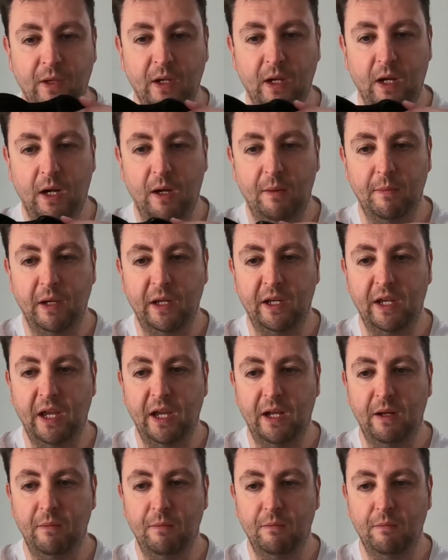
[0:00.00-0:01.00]

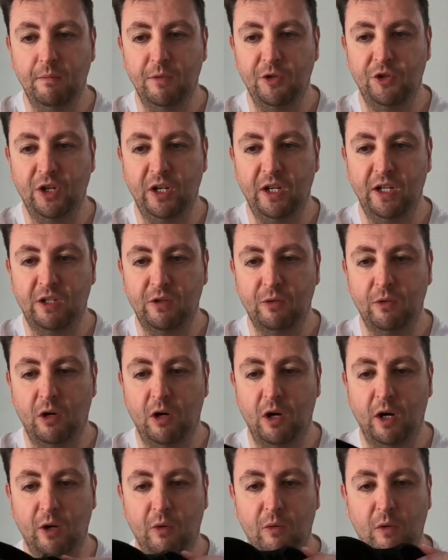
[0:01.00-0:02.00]
Again, machined to a
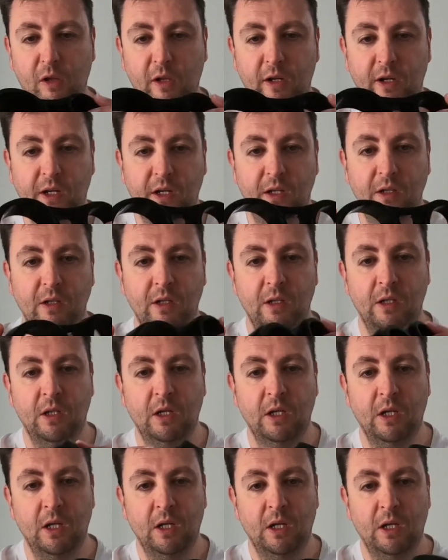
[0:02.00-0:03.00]
high quality.
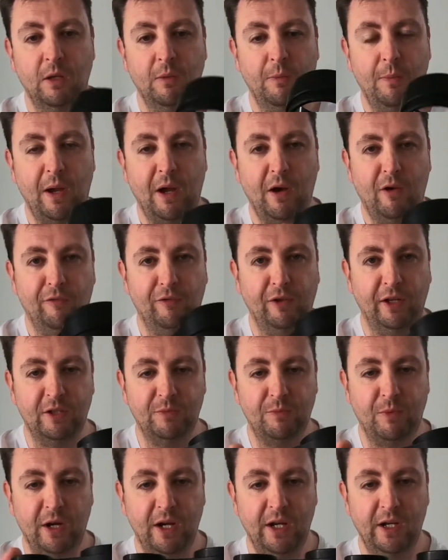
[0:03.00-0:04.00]
Powerflex
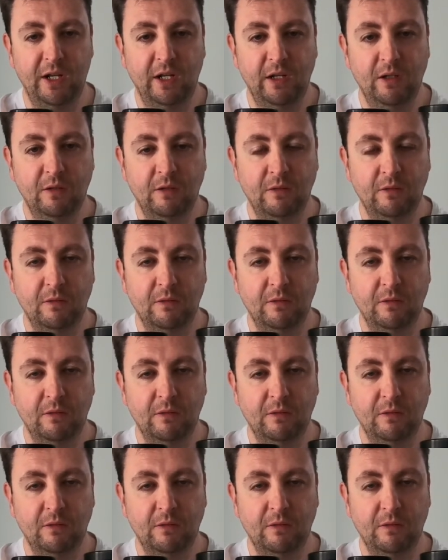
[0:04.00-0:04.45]
branding,